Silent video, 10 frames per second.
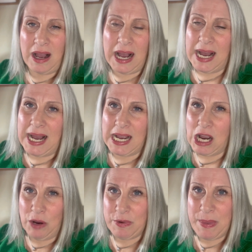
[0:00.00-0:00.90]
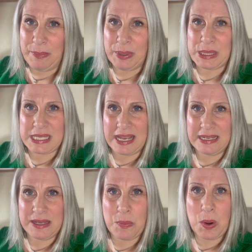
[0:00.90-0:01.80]
I can't remember
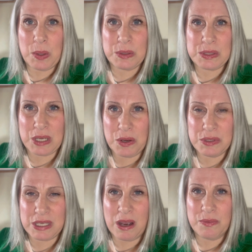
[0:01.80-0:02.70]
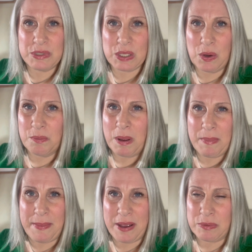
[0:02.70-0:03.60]
exactly what dose I was on, but
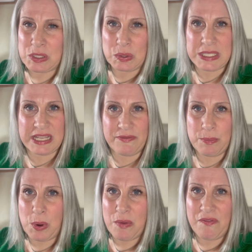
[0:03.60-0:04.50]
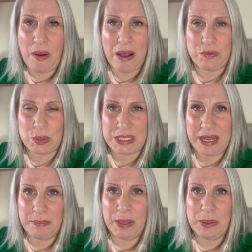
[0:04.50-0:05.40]
maybe I was on 7.5 or
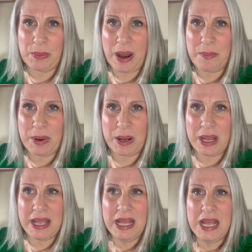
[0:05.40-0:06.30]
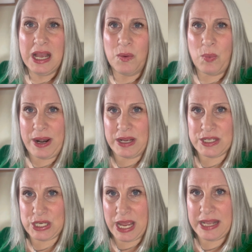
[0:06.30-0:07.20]
10 milligram when I
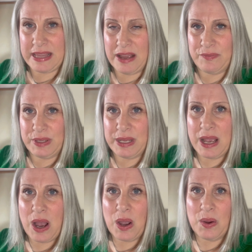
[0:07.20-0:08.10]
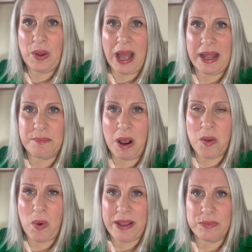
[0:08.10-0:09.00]
shared that video, and my
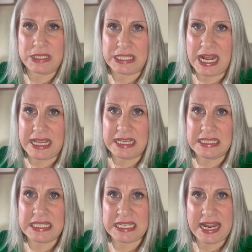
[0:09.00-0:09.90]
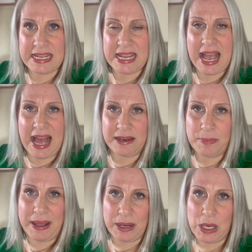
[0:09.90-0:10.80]
weight was staying steady at
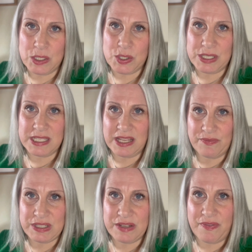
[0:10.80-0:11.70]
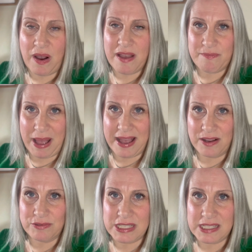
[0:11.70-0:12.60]
about 175
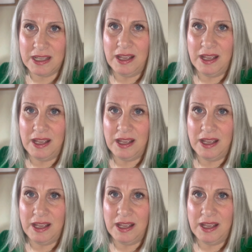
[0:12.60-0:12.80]
pounds.